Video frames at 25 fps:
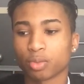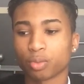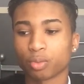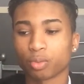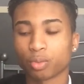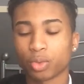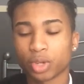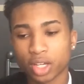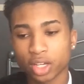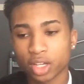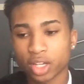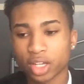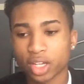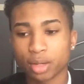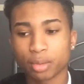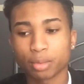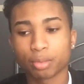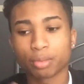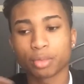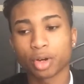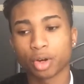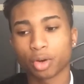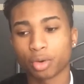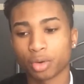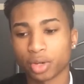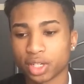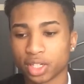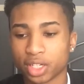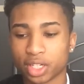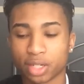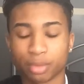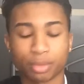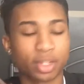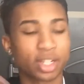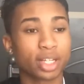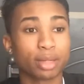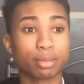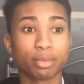we keep going
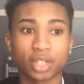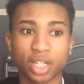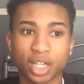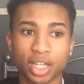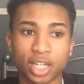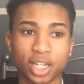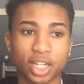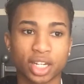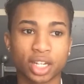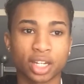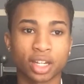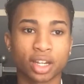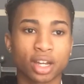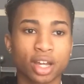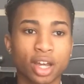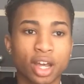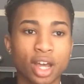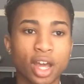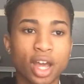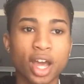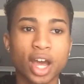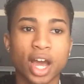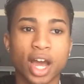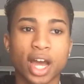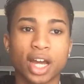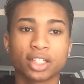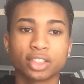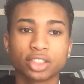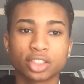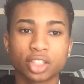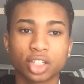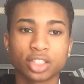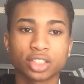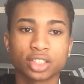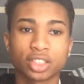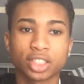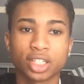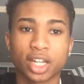and we keep dating, I
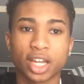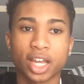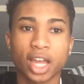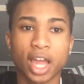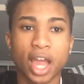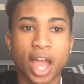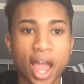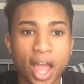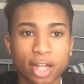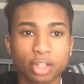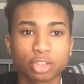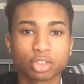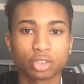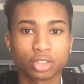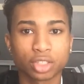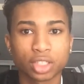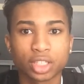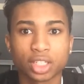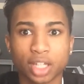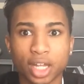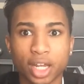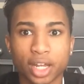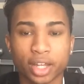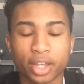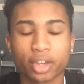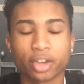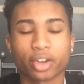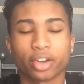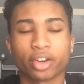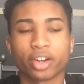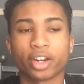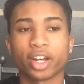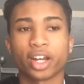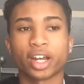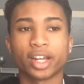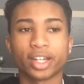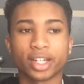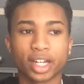started to like actually like
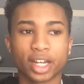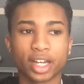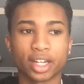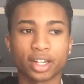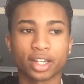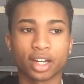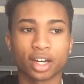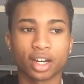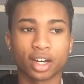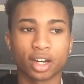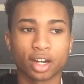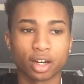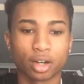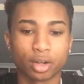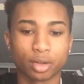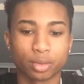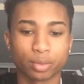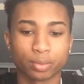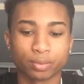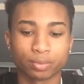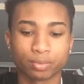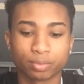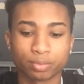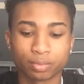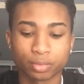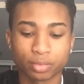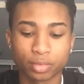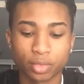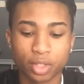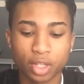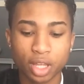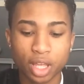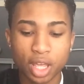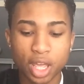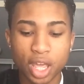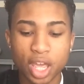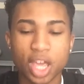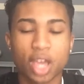her. And then,
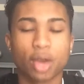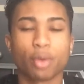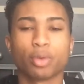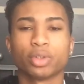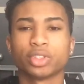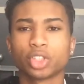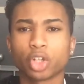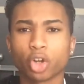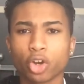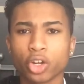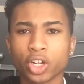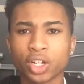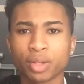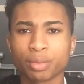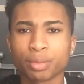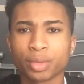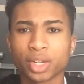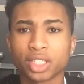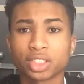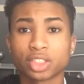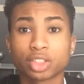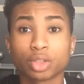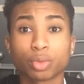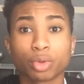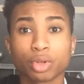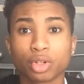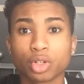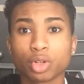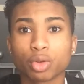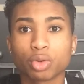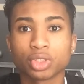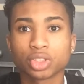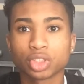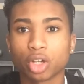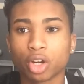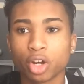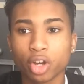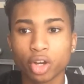it was hurting me, so we'd
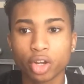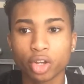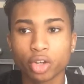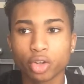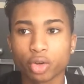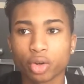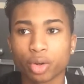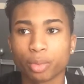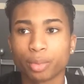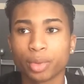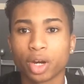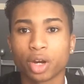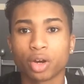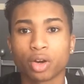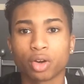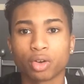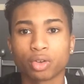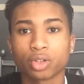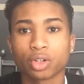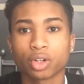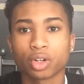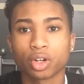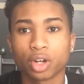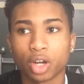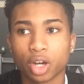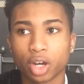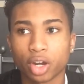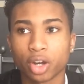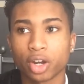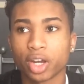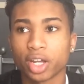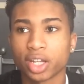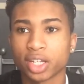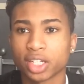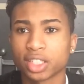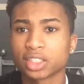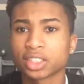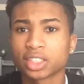always argue about her
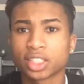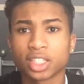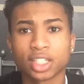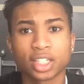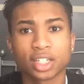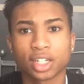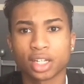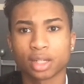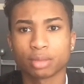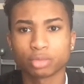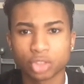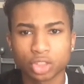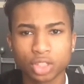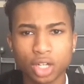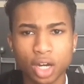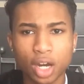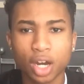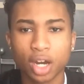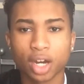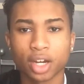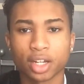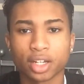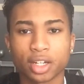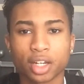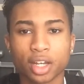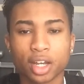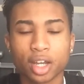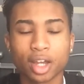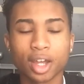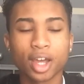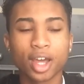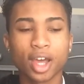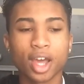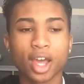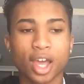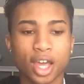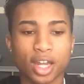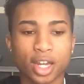and this kid named John.
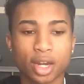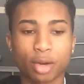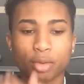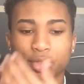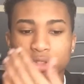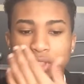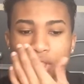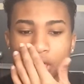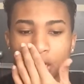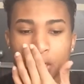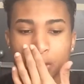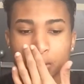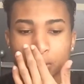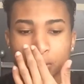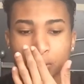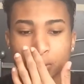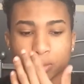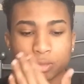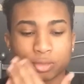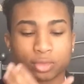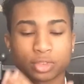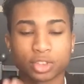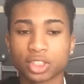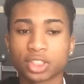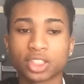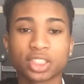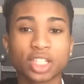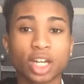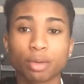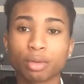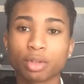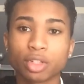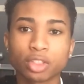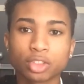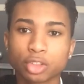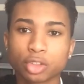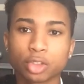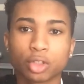And I was like, just tell
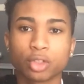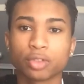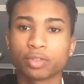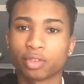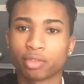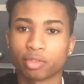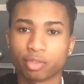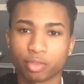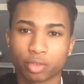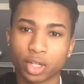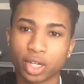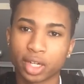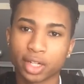me the truth. If you